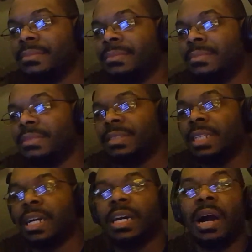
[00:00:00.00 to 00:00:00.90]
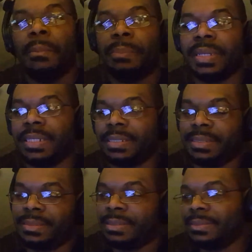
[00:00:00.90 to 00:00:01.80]
But you have the to company.
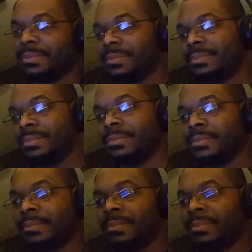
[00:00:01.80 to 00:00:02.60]
Choose.